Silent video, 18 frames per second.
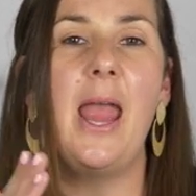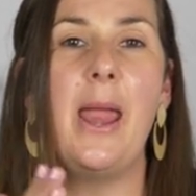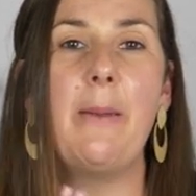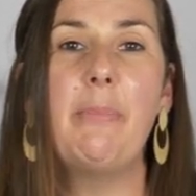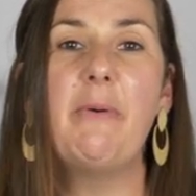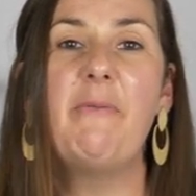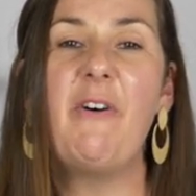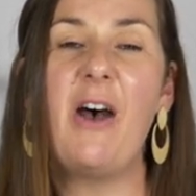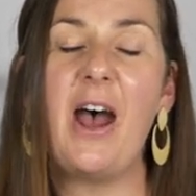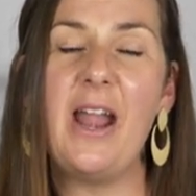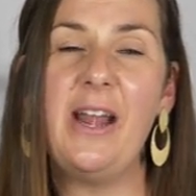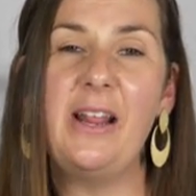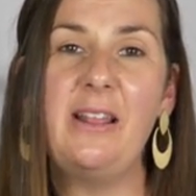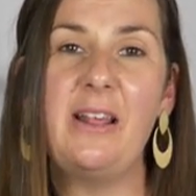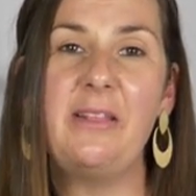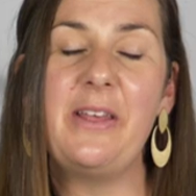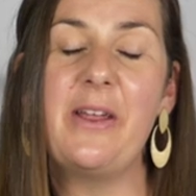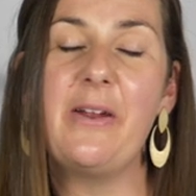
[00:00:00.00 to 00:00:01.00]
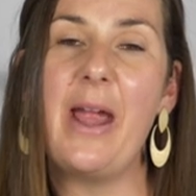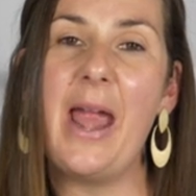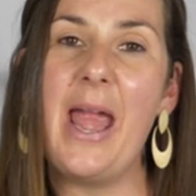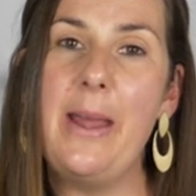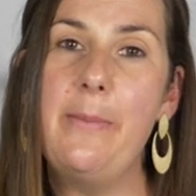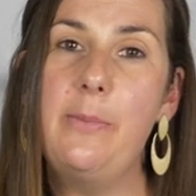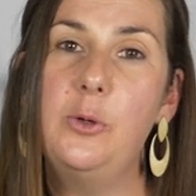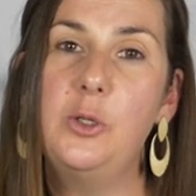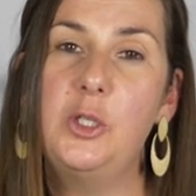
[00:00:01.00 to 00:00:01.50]
and provided that they're
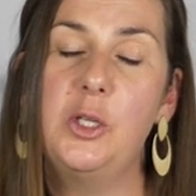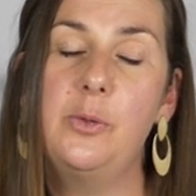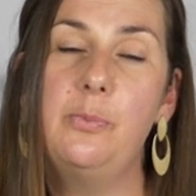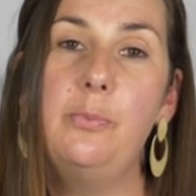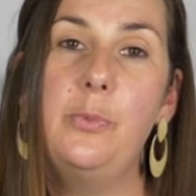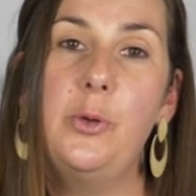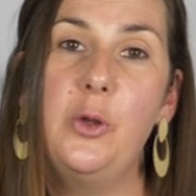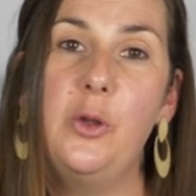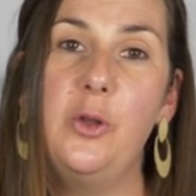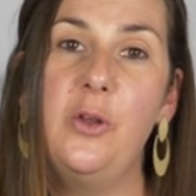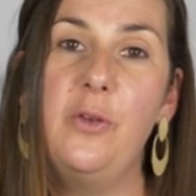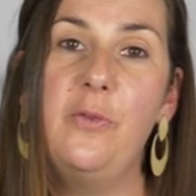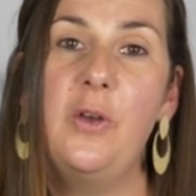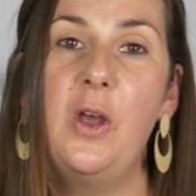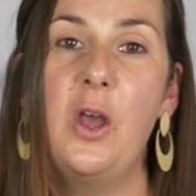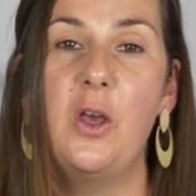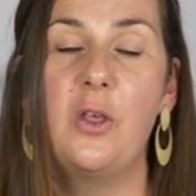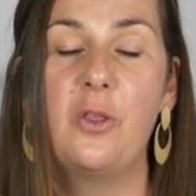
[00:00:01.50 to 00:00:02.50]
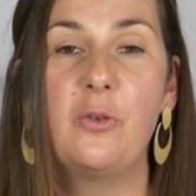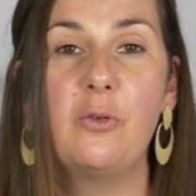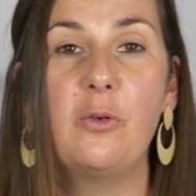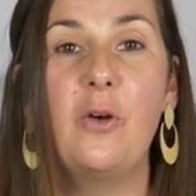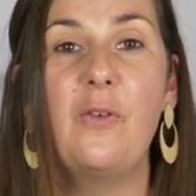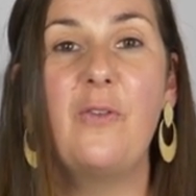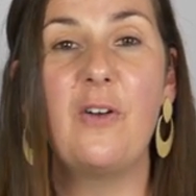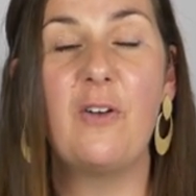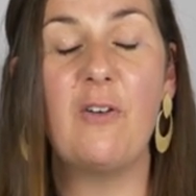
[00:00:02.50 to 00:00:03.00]
able to move
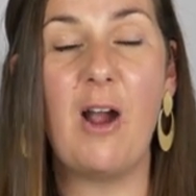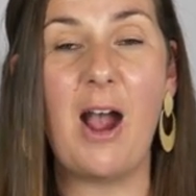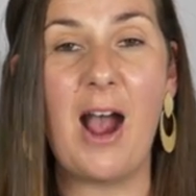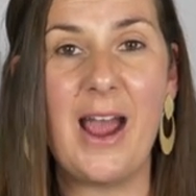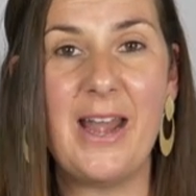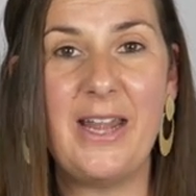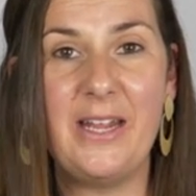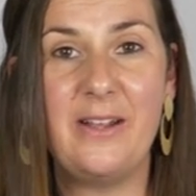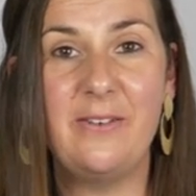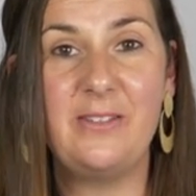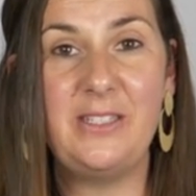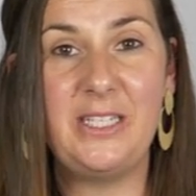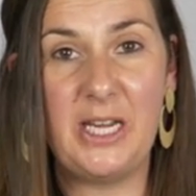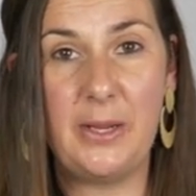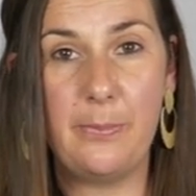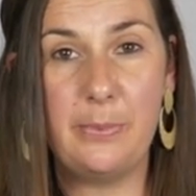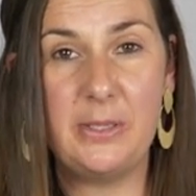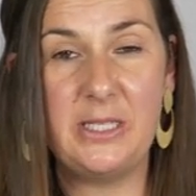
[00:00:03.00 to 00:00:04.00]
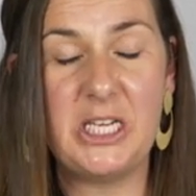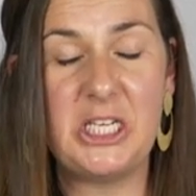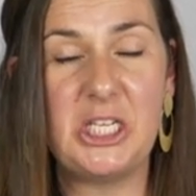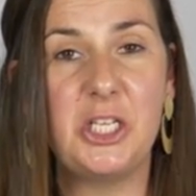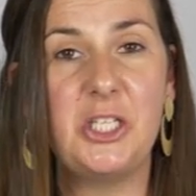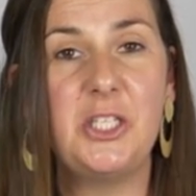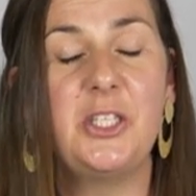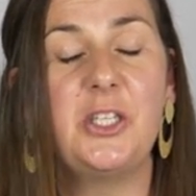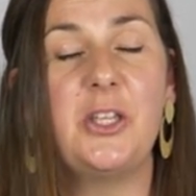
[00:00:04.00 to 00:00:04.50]
through a variety of sitting
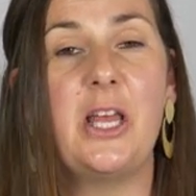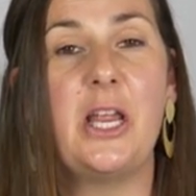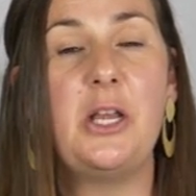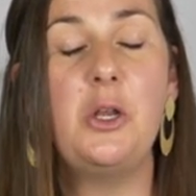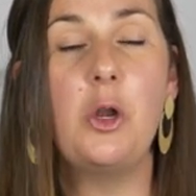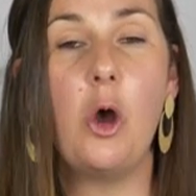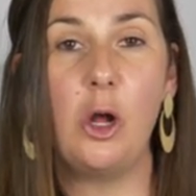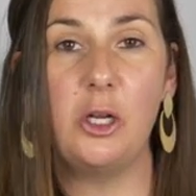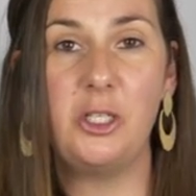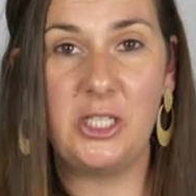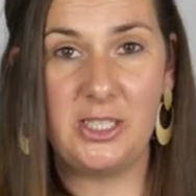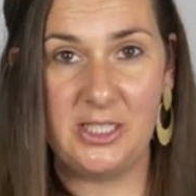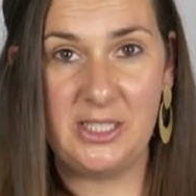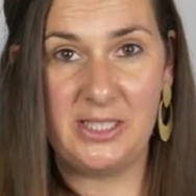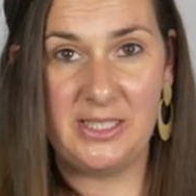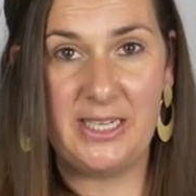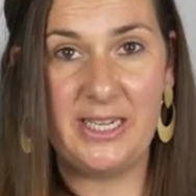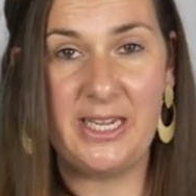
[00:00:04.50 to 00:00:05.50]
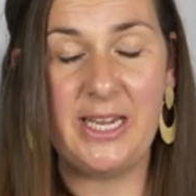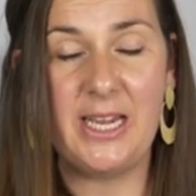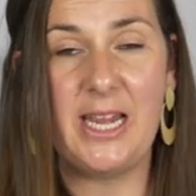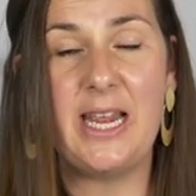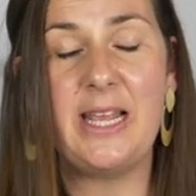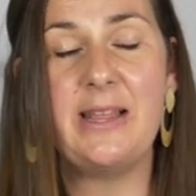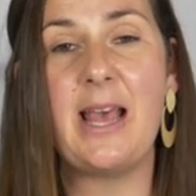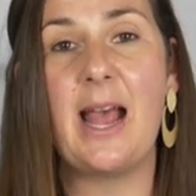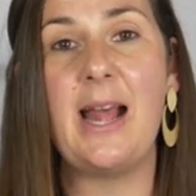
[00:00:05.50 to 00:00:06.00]
positions, so they're not just sitting
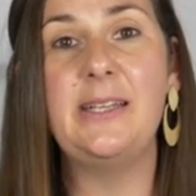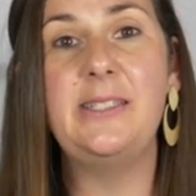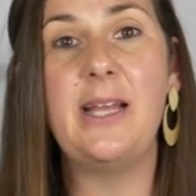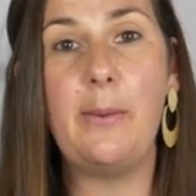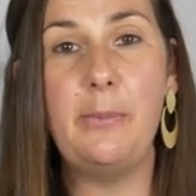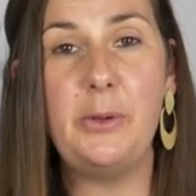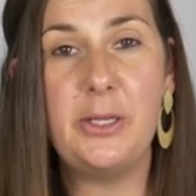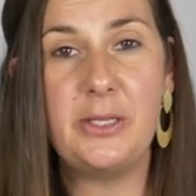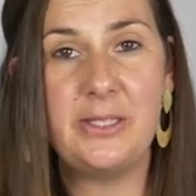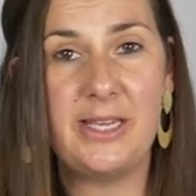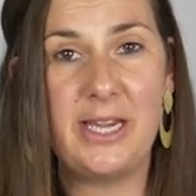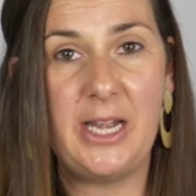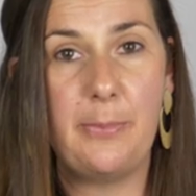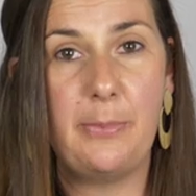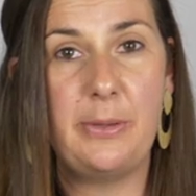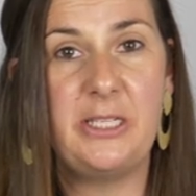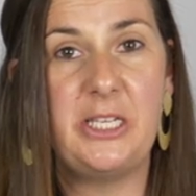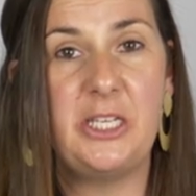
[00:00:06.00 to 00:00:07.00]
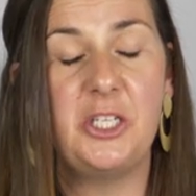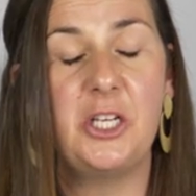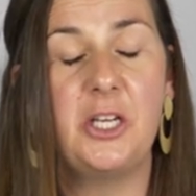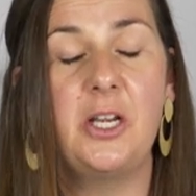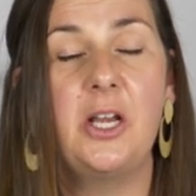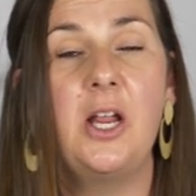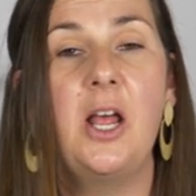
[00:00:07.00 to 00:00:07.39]
in that W seated position,